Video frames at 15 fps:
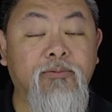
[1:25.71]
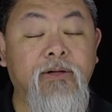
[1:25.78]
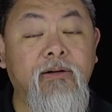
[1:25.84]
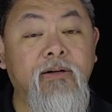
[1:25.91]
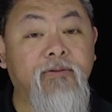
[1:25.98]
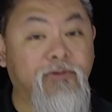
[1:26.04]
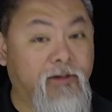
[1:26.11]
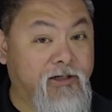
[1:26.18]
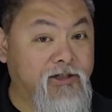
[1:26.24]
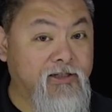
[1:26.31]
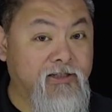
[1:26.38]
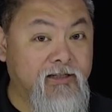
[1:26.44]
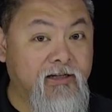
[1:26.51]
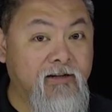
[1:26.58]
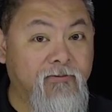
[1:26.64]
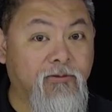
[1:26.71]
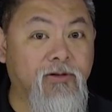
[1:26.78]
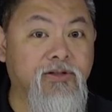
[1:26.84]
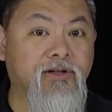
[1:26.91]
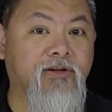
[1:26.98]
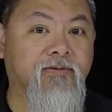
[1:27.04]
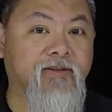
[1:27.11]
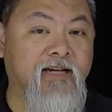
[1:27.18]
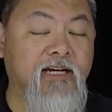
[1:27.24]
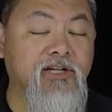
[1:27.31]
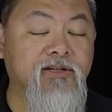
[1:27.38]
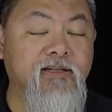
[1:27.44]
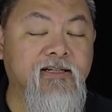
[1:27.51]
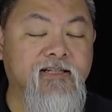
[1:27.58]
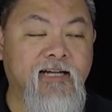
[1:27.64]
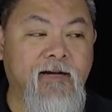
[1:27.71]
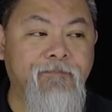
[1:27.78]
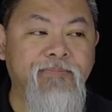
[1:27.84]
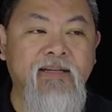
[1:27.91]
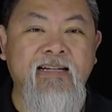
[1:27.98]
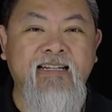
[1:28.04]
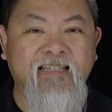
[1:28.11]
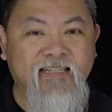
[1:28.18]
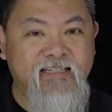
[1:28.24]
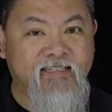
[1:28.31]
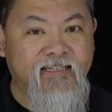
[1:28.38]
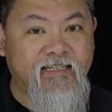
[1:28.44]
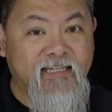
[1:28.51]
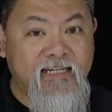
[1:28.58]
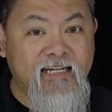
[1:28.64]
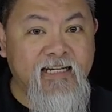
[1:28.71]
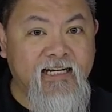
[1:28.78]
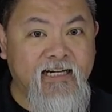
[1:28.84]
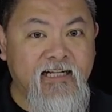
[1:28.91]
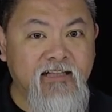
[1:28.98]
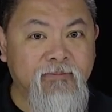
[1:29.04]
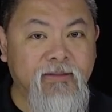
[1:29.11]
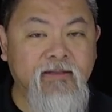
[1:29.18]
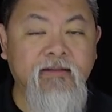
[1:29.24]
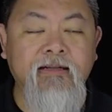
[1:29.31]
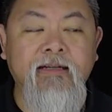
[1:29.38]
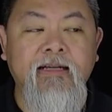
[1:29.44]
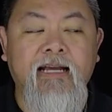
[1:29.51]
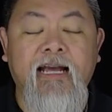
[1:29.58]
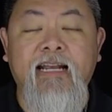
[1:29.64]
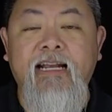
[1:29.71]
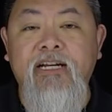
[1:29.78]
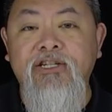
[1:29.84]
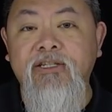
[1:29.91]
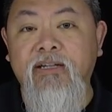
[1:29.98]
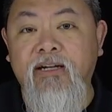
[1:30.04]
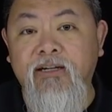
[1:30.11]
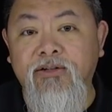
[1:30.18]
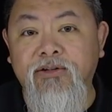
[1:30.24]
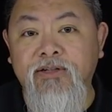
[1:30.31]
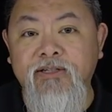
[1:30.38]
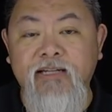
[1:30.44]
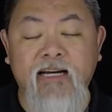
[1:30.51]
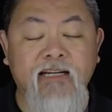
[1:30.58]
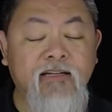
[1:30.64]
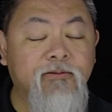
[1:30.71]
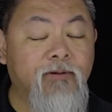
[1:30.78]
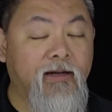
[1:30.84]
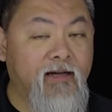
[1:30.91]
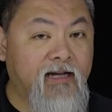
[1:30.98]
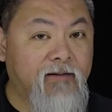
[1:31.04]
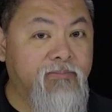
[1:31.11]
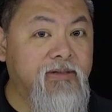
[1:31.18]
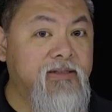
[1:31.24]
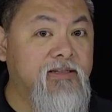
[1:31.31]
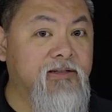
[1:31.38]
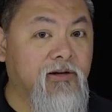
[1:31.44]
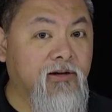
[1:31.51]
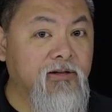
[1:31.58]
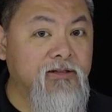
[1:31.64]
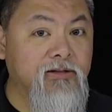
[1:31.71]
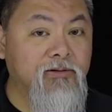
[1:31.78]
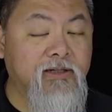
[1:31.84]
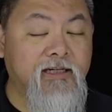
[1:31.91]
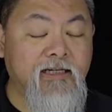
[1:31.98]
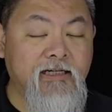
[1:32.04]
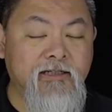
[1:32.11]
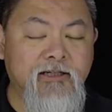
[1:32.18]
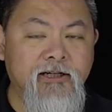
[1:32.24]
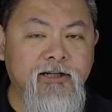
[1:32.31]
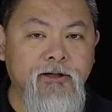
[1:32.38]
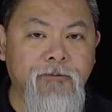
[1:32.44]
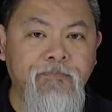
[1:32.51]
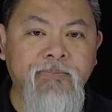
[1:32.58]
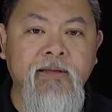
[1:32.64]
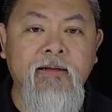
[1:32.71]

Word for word: Well, if you're actually studying for a certification exam, it's a key element, and actually understanding what happens is also key too.